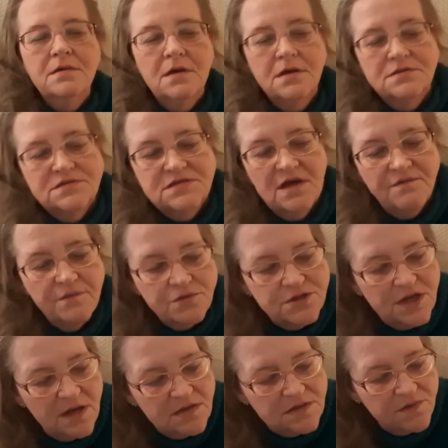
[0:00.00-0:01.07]
It's several
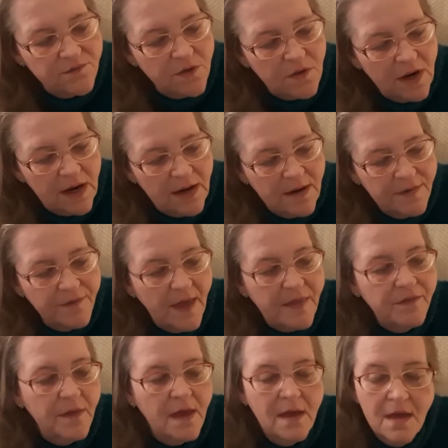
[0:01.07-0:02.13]
shades of green, and
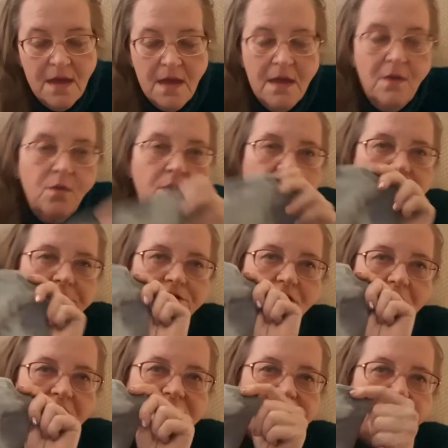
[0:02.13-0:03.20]
then where the
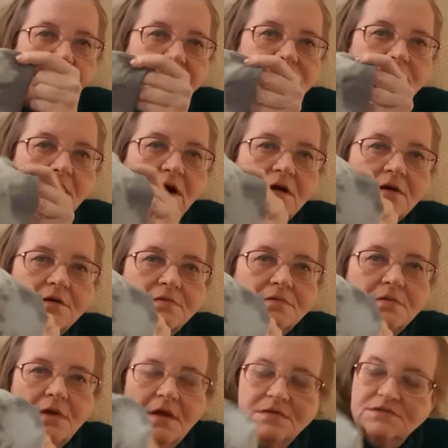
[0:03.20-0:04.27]
dark spots are,
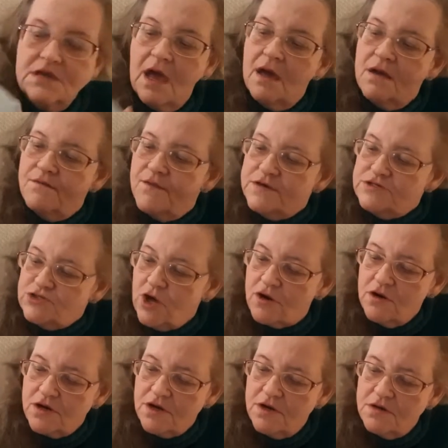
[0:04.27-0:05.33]
it's kind of a
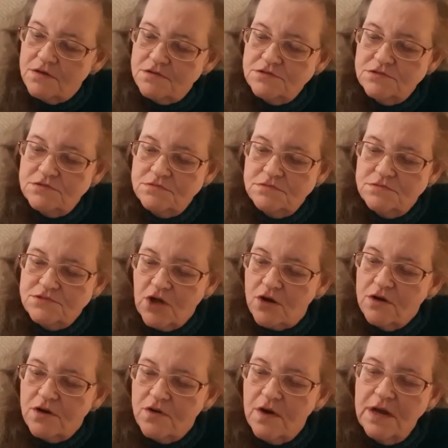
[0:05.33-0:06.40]
dark,
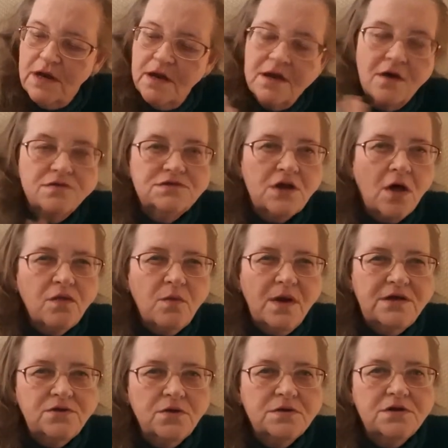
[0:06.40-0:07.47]
dark green. It goes all the way
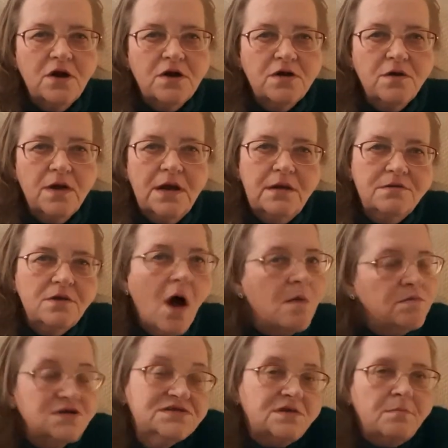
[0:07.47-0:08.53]
to a dark green,
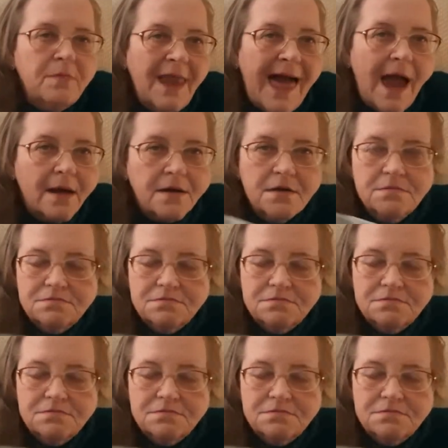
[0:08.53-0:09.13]
almost a black.